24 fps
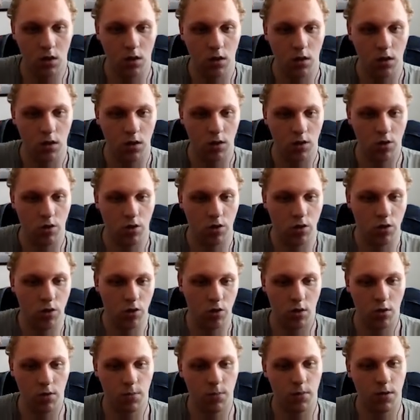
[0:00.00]
it
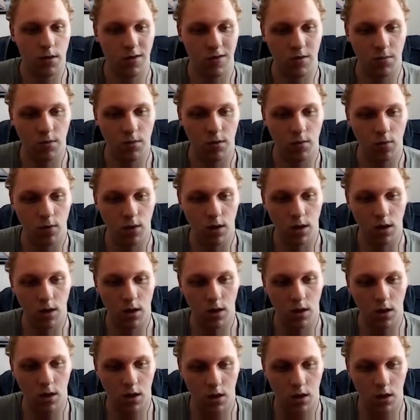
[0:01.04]
should possibly work.